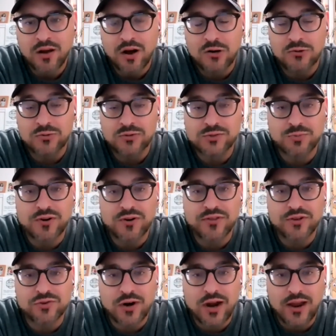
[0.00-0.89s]
Always
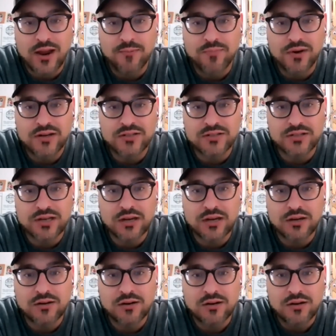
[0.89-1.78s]
worth a try, but
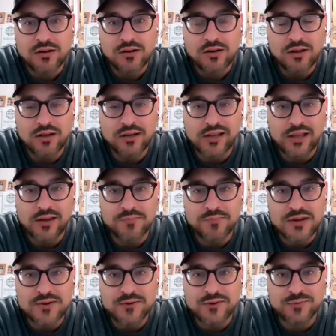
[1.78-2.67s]

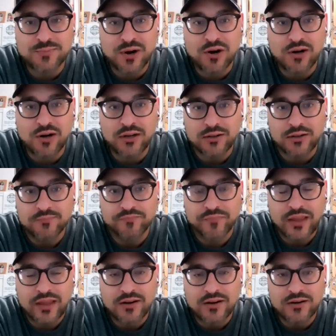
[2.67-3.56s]
again, be sparing
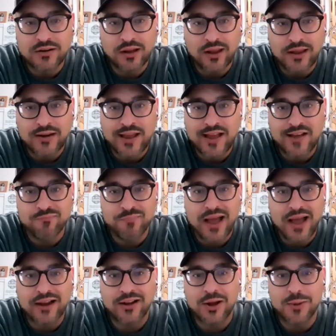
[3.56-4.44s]
and have
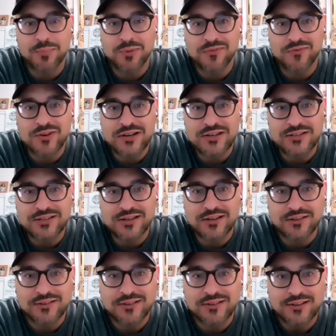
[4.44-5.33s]
backup if you need
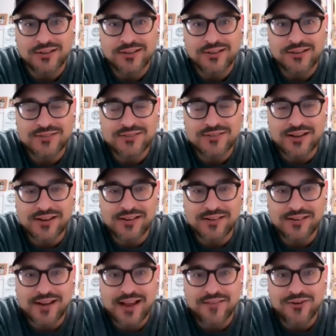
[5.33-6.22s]
to
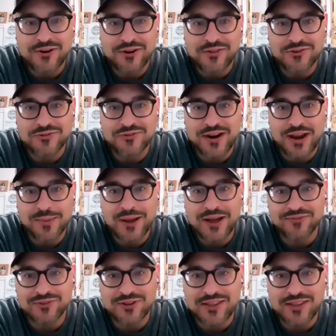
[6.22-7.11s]
have another dram
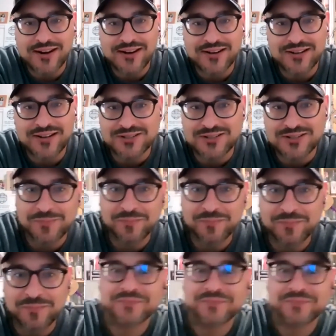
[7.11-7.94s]
after that, I guess.